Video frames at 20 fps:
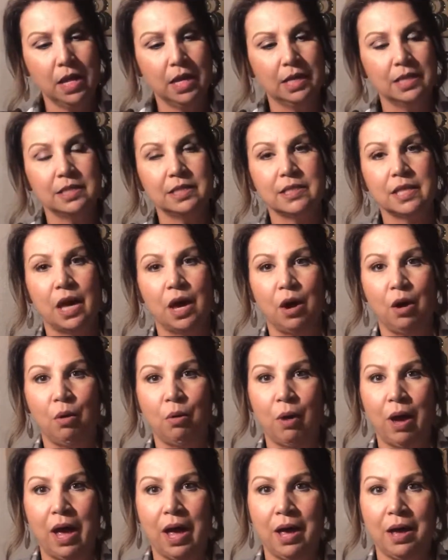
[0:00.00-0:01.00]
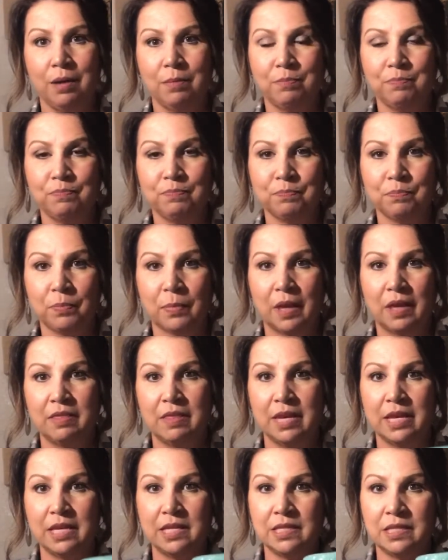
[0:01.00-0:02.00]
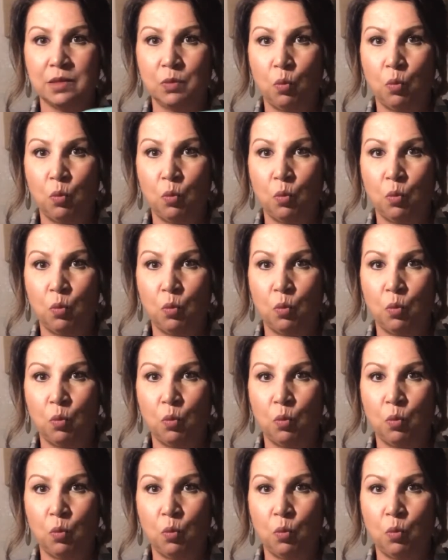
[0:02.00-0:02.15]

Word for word: So um, this